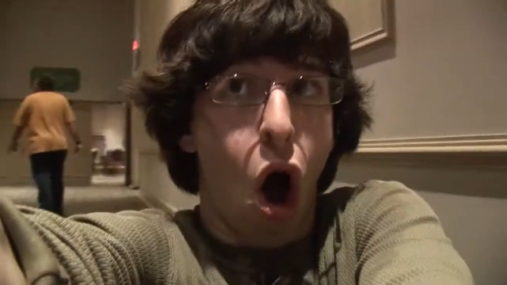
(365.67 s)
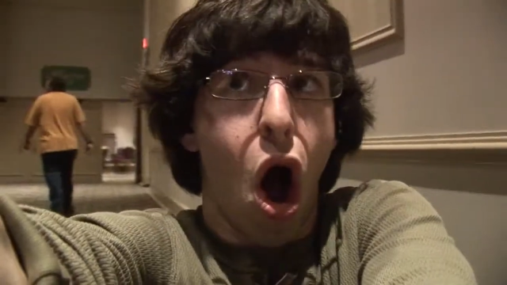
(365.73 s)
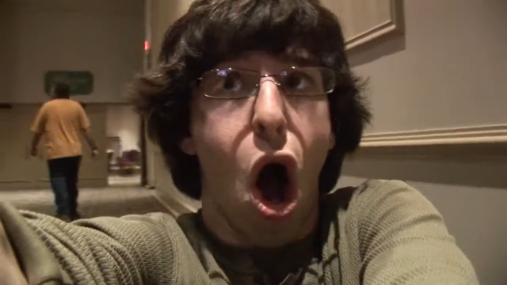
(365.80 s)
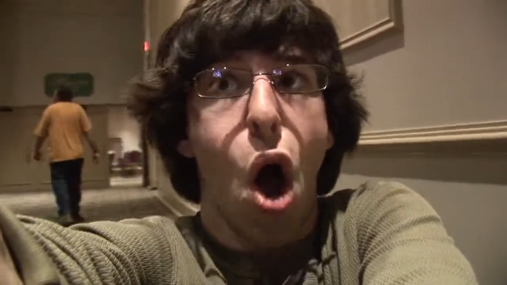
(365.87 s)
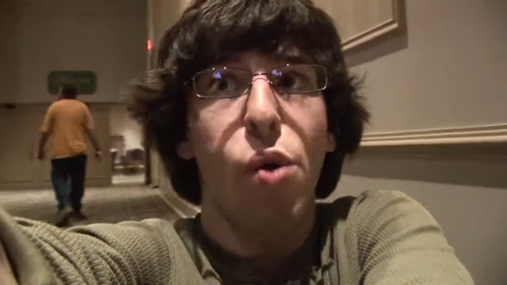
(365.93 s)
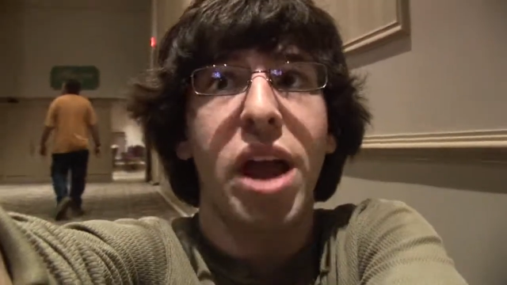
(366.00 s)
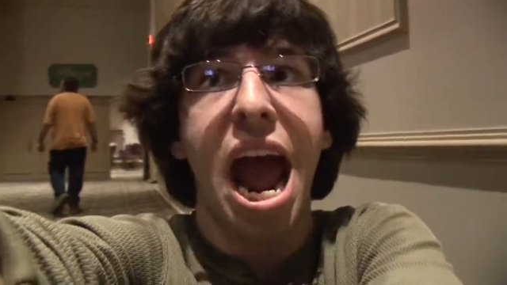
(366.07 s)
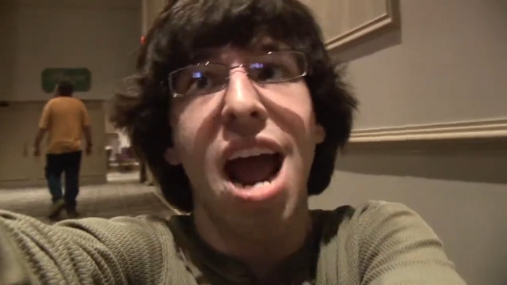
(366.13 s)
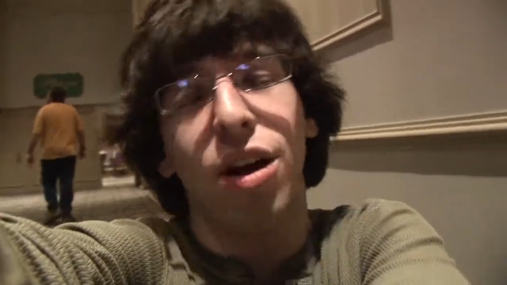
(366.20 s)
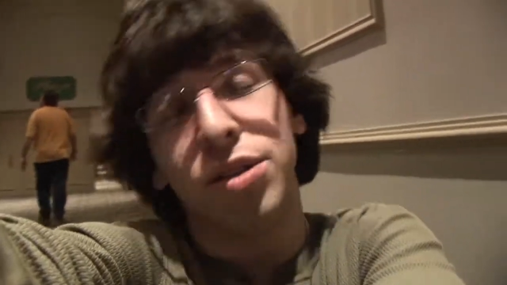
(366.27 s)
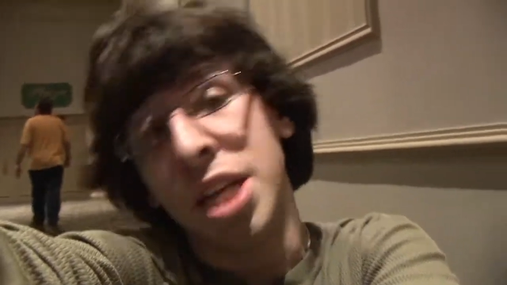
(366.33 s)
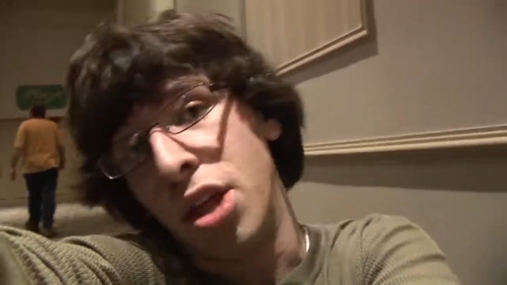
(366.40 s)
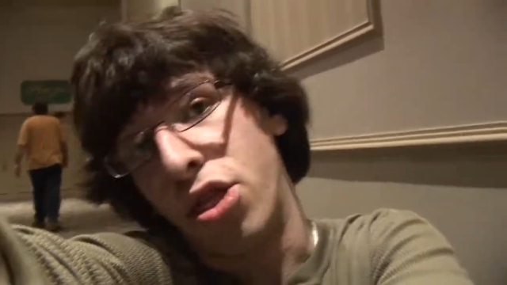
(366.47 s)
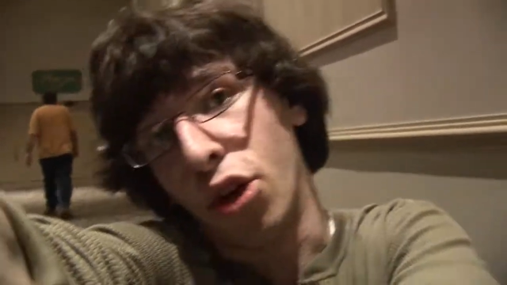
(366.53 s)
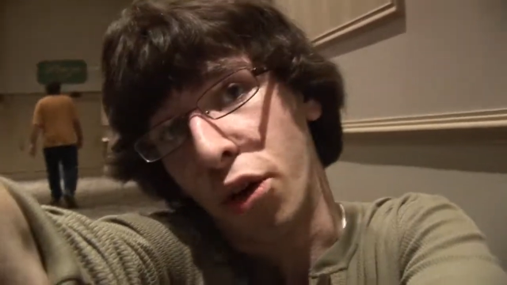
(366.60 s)
Okay,
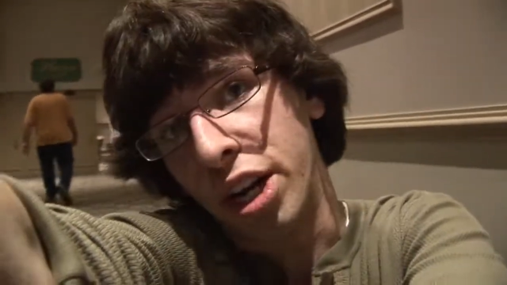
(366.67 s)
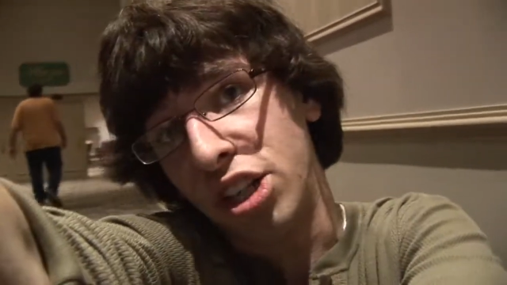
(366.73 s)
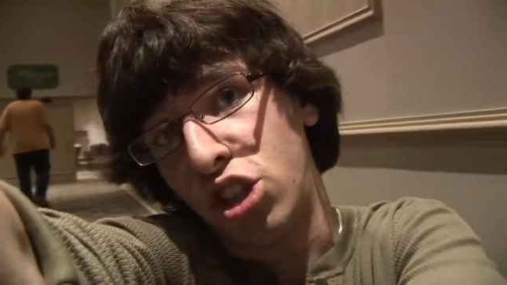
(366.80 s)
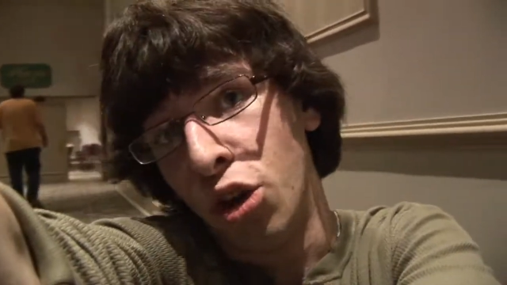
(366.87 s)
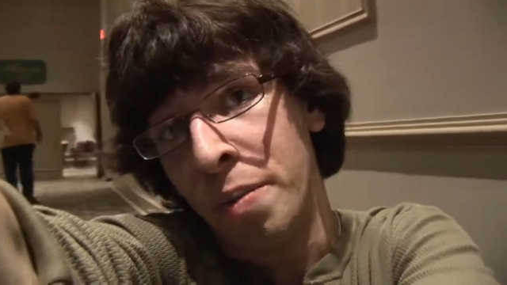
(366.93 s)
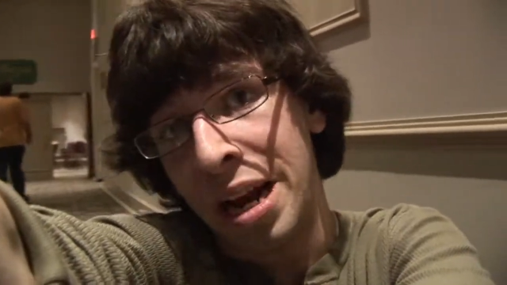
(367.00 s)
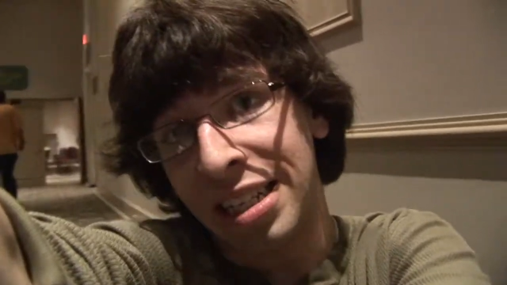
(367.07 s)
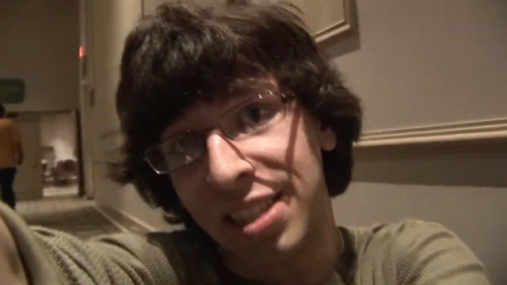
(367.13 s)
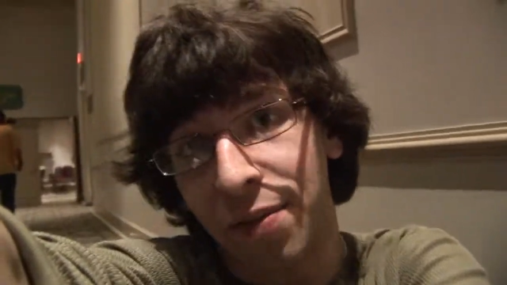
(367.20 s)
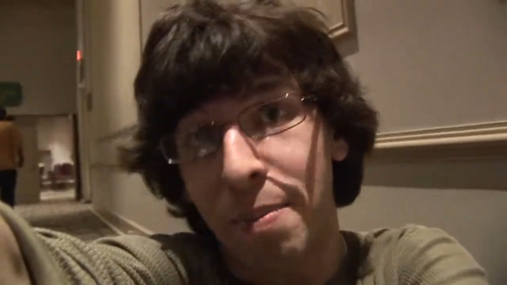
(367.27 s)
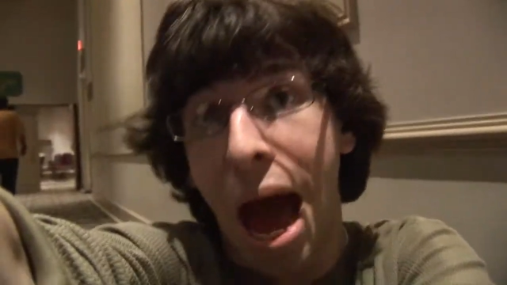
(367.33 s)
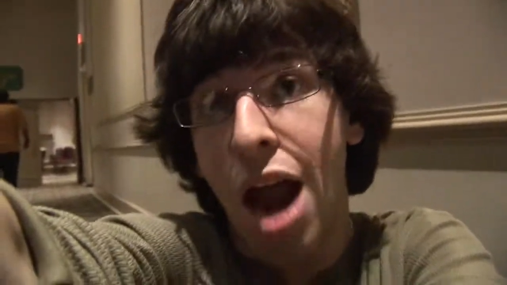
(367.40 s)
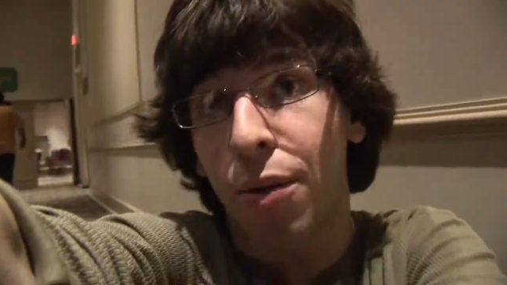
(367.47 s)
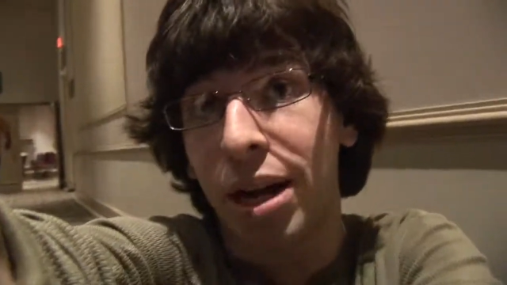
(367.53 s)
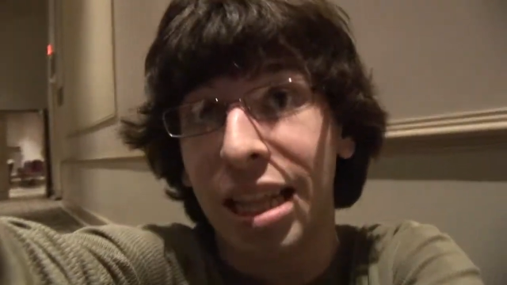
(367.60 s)
only 32 minutes of
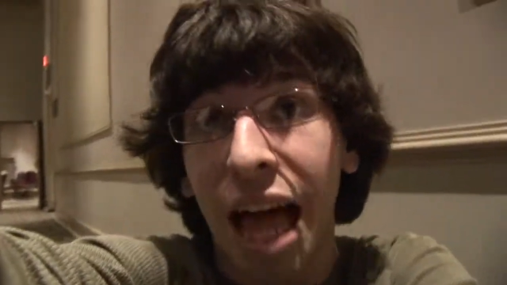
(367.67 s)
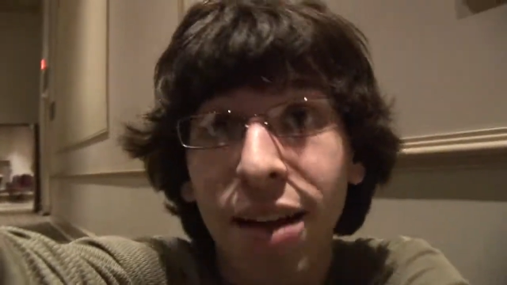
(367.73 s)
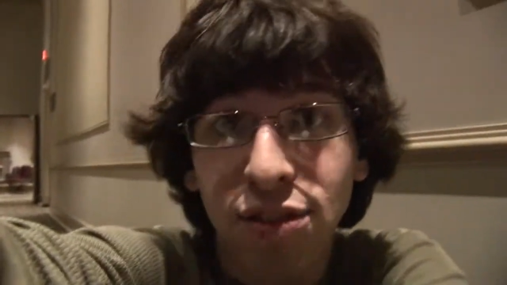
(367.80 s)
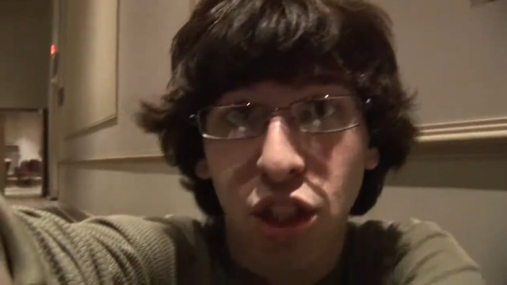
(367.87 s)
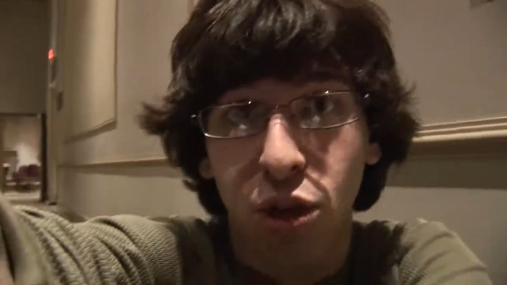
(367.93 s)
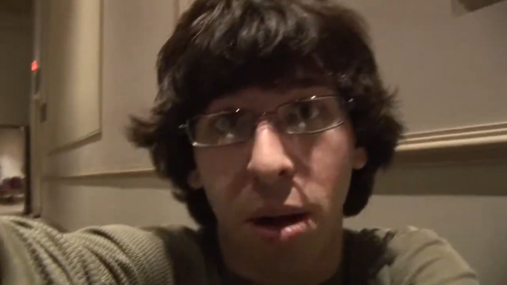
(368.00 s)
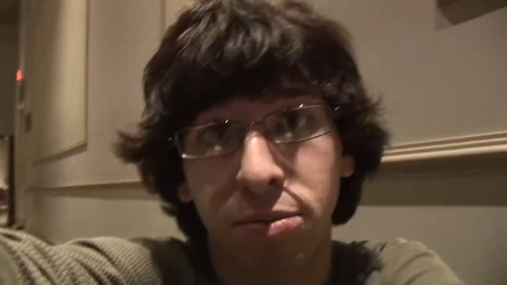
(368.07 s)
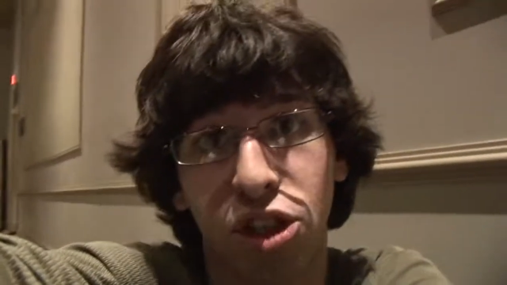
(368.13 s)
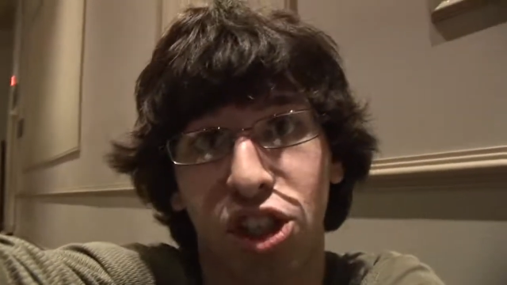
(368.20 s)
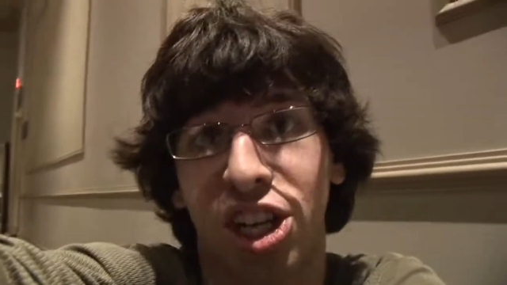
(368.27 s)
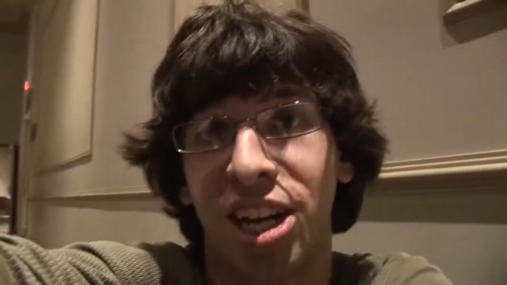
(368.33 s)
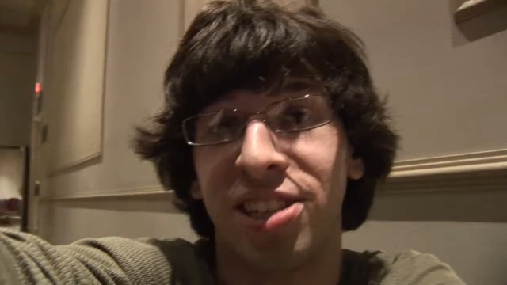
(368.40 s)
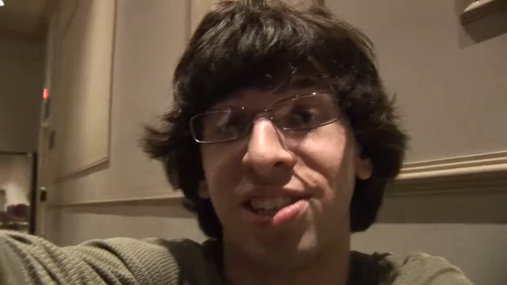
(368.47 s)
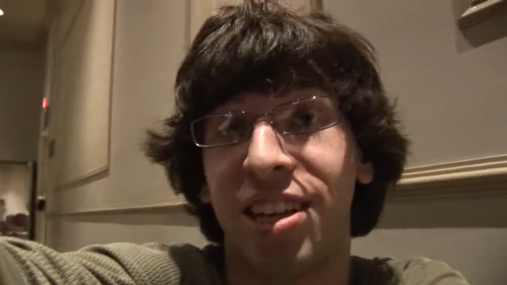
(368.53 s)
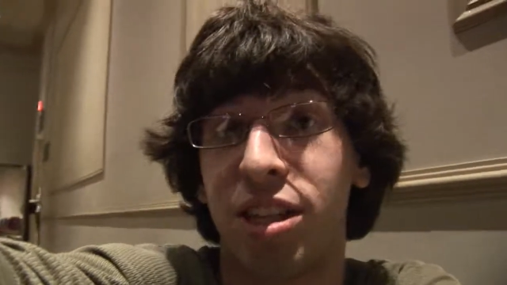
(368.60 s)
battery left, so I'm just
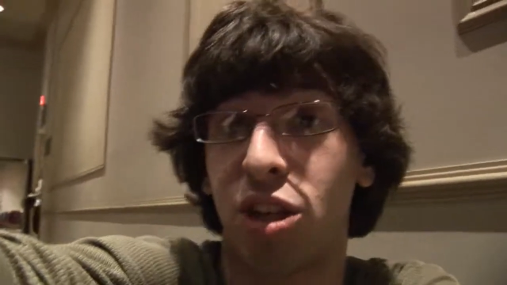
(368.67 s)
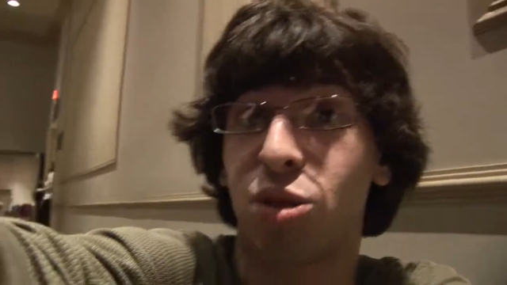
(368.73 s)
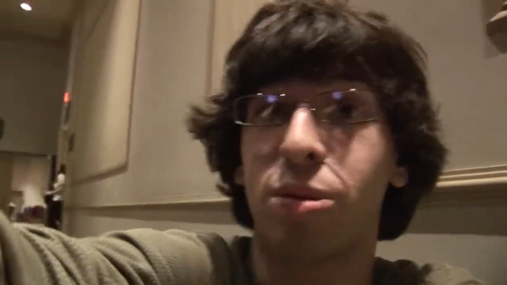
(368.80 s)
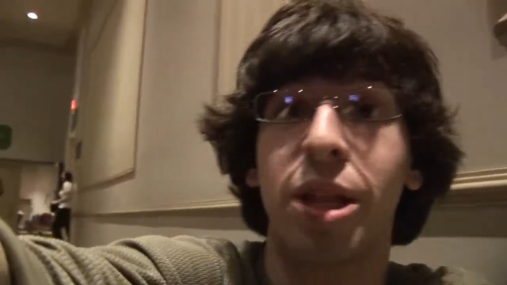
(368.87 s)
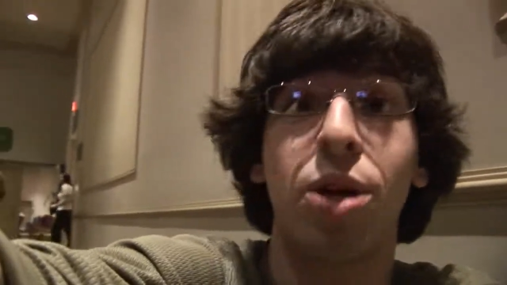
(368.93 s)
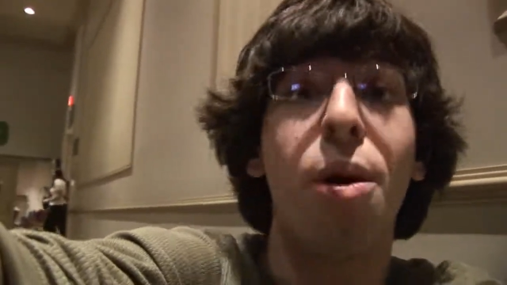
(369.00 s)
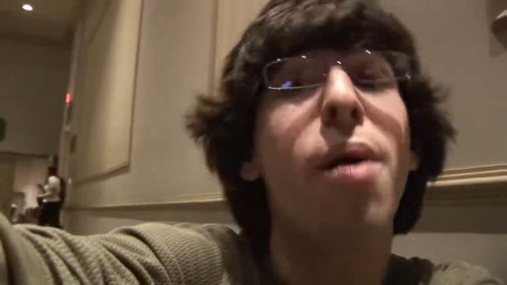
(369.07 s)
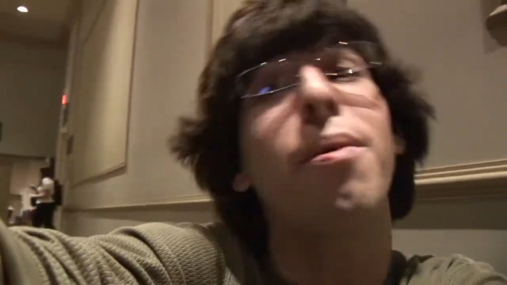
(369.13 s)
gonna say this really quick.